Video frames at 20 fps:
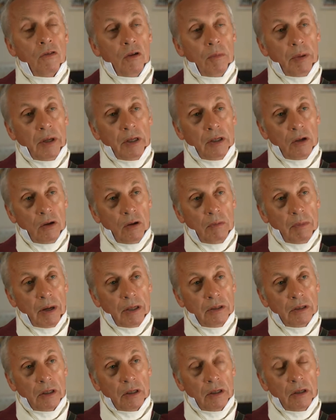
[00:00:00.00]
of the Peterloo
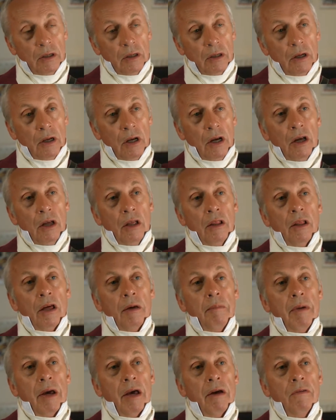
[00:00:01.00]
Massacre. They
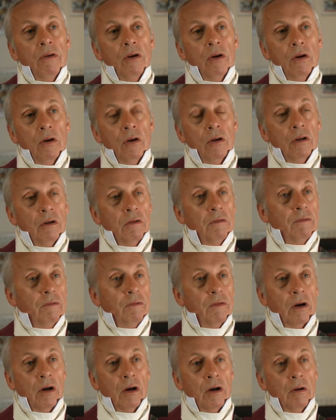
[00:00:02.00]
may have heard of